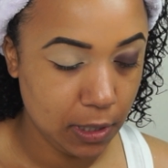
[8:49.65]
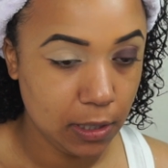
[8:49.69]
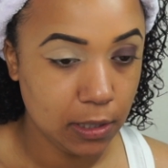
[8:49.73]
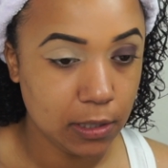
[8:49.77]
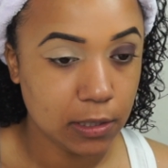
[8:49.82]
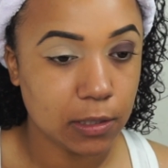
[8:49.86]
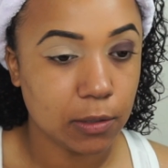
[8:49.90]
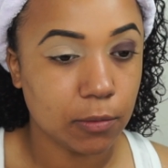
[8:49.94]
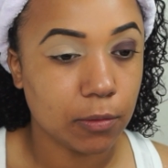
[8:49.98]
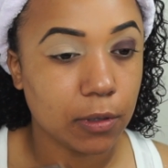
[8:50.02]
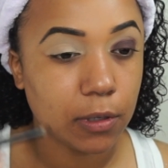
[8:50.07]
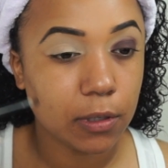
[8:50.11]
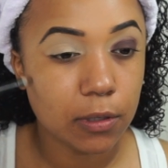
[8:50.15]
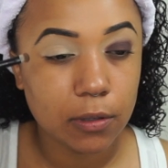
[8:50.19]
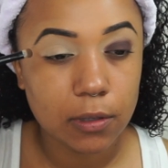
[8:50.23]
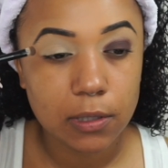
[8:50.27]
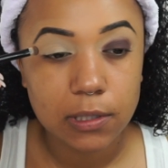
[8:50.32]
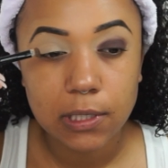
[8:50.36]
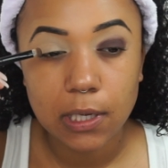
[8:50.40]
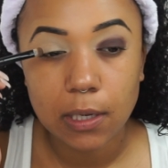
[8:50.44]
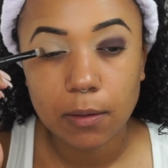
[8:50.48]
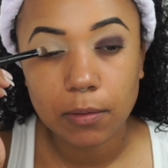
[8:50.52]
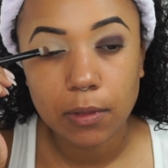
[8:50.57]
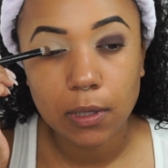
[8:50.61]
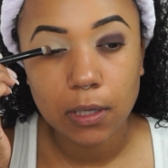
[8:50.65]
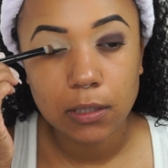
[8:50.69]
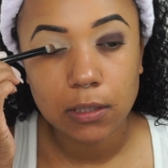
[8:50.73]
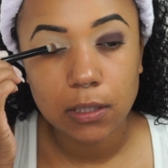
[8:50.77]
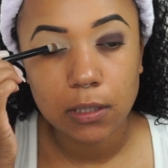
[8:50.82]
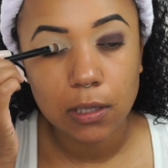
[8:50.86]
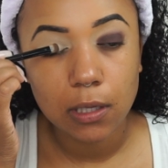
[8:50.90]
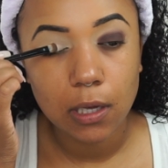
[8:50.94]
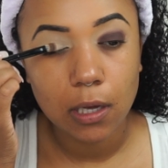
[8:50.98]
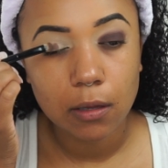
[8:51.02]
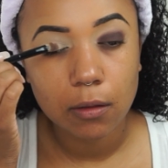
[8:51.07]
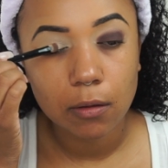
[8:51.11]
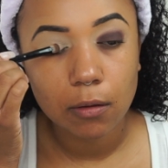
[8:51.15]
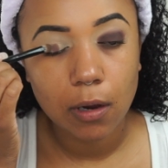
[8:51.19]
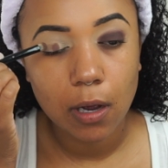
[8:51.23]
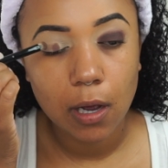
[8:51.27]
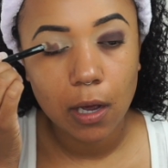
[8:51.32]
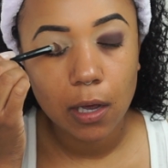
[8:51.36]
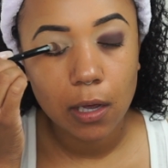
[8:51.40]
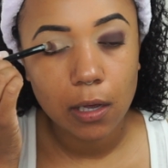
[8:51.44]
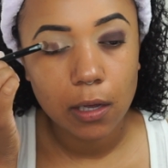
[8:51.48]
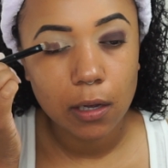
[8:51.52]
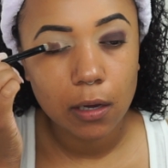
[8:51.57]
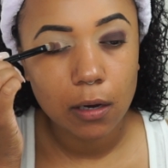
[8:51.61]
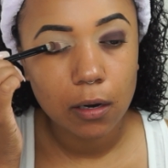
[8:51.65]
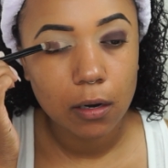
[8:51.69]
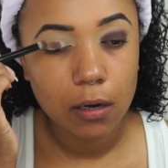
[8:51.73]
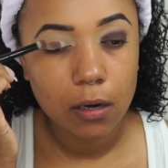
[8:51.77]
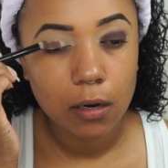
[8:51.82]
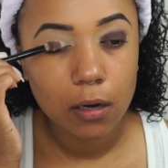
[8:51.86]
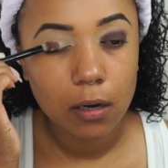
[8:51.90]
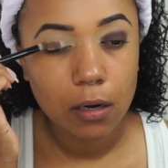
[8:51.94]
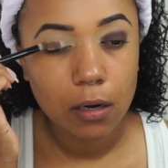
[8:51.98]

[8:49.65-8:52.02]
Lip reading: So we're gonna do the same thing to the other eye here.